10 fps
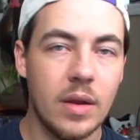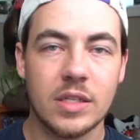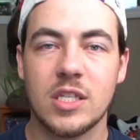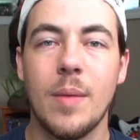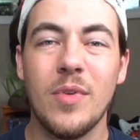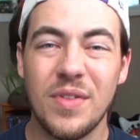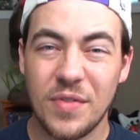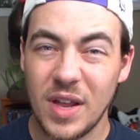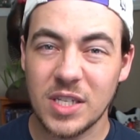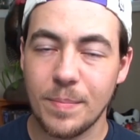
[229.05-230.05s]
Some of the
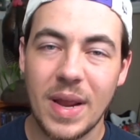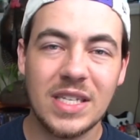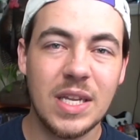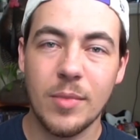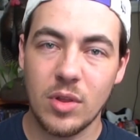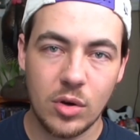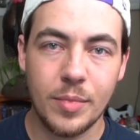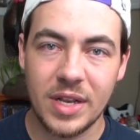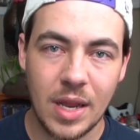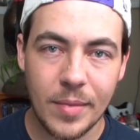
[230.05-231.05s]
things may seem a little
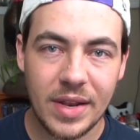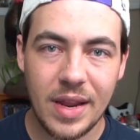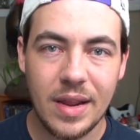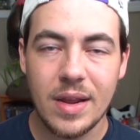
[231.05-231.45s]
bit gimmicky,